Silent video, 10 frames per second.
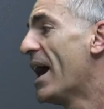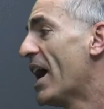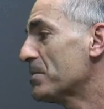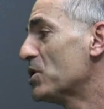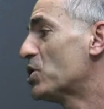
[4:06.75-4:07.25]

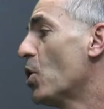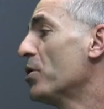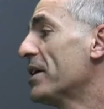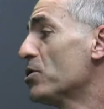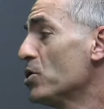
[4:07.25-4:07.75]
has been shown
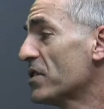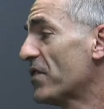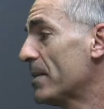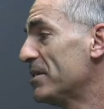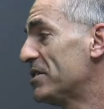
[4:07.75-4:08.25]
that use of
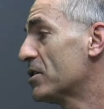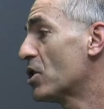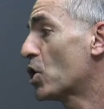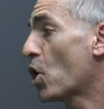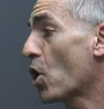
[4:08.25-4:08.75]
vitamin C
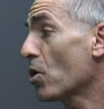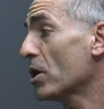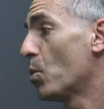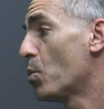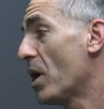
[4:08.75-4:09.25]

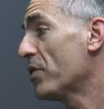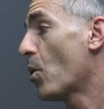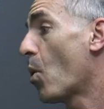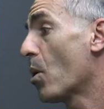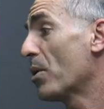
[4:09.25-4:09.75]
concurrent with
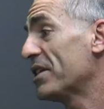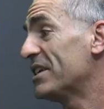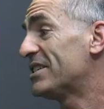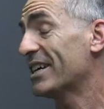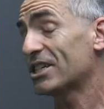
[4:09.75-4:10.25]
or within
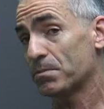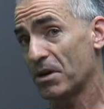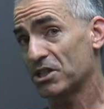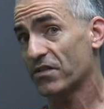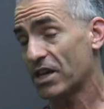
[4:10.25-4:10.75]
six
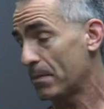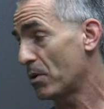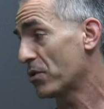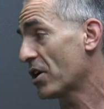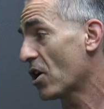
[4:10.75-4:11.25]
months of
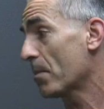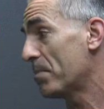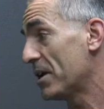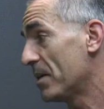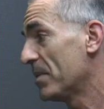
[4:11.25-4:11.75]

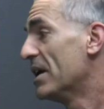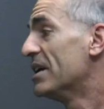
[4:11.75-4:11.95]
chemotherapy